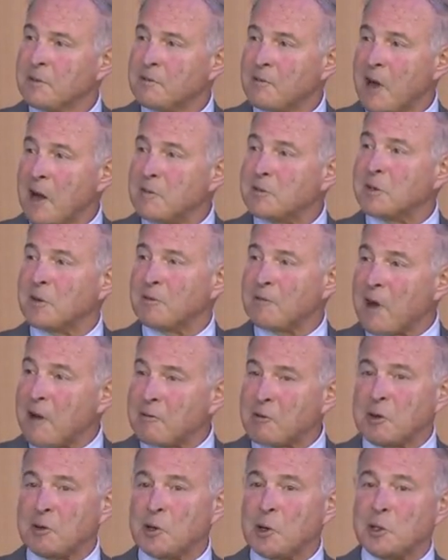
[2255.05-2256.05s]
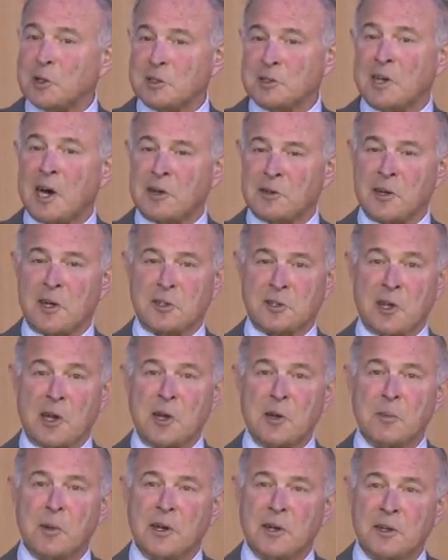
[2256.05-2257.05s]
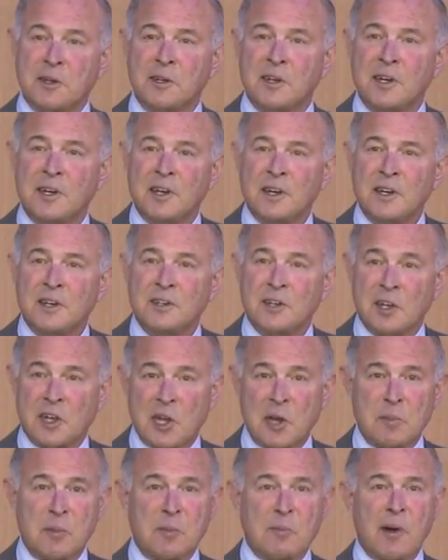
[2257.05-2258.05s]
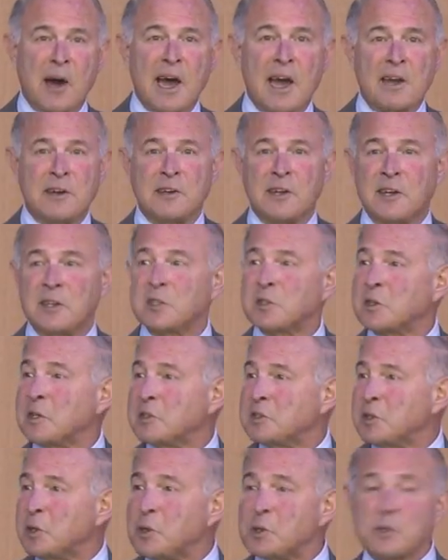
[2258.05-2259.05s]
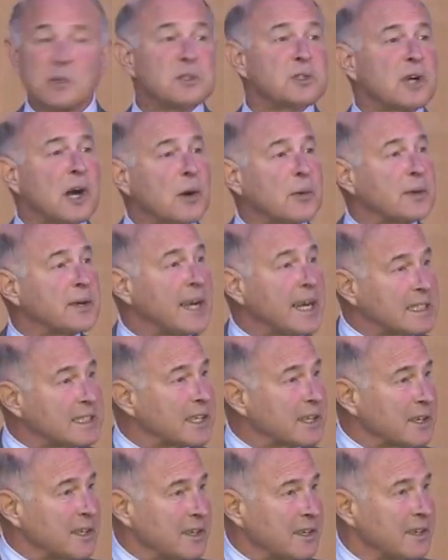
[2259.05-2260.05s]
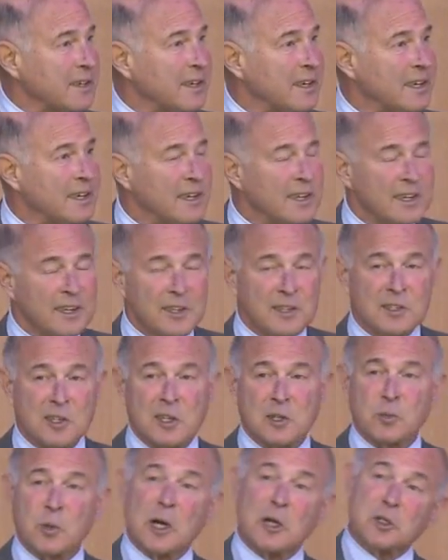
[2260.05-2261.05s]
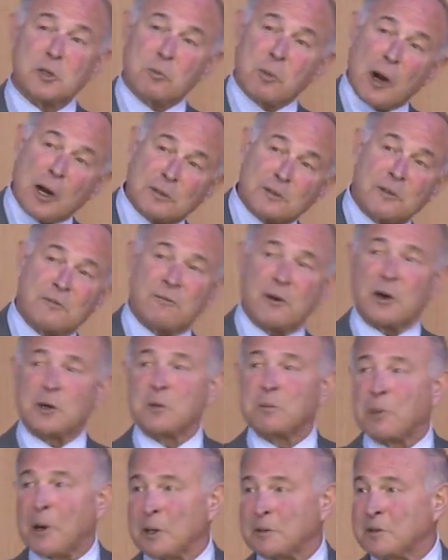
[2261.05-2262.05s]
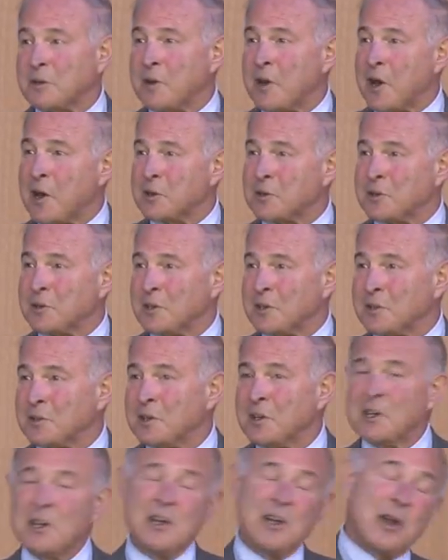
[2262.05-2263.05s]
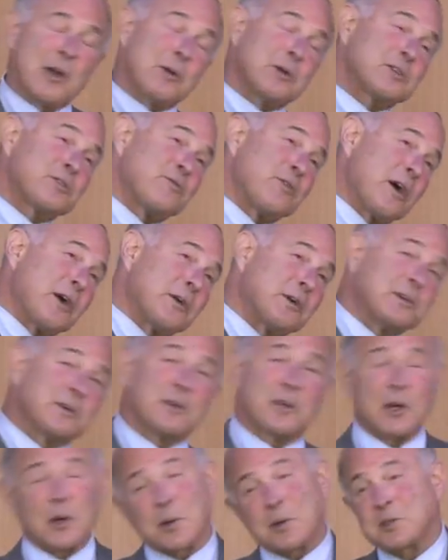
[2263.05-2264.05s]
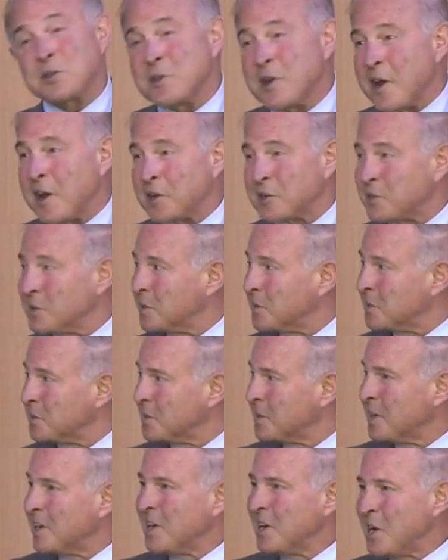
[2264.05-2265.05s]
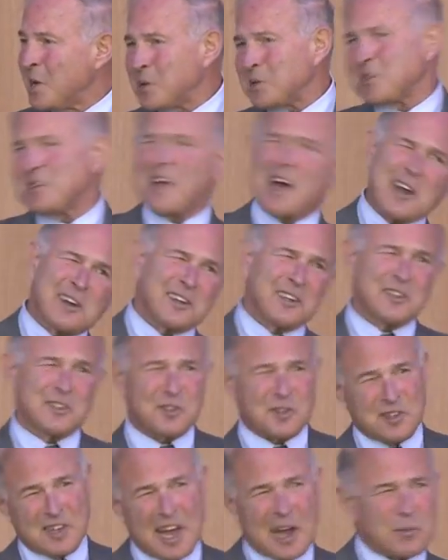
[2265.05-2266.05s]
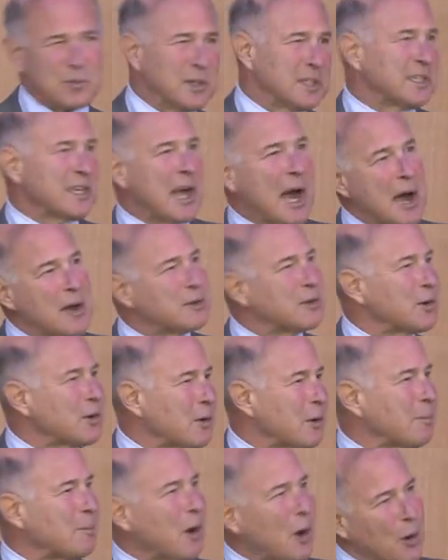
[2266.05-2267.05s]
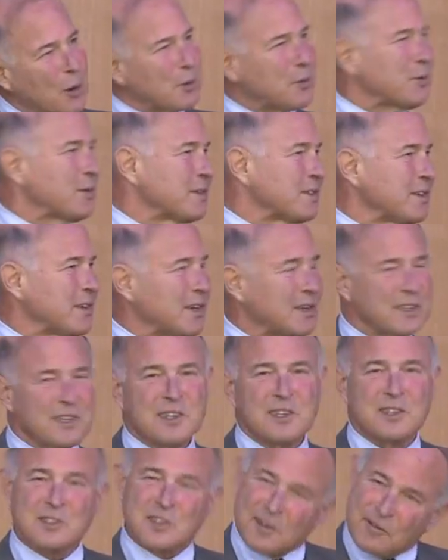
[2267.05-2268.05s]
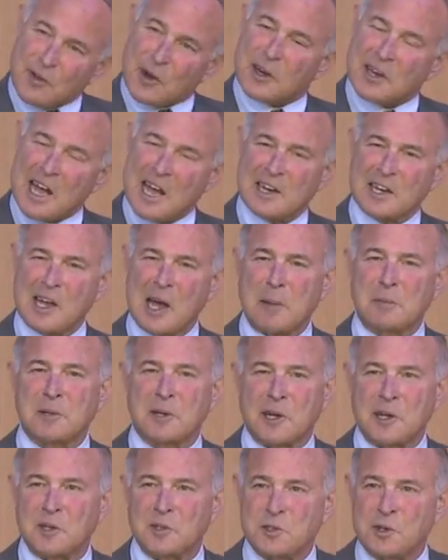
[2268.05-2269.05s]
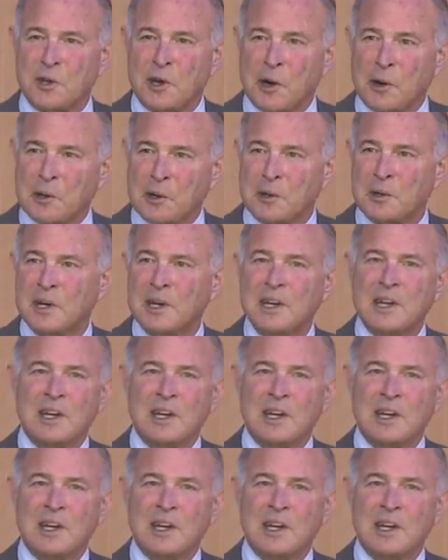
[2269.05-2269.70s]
Five, five criteria is a lot to ask anybody to keep in mind, and his conclusions are inelegant. He says, well, it's partly federal, partly national. Here it's federal, here it's national. Here it's not, it's not really either or both. Or, you know, it's, it's a very kind of complicated scenario.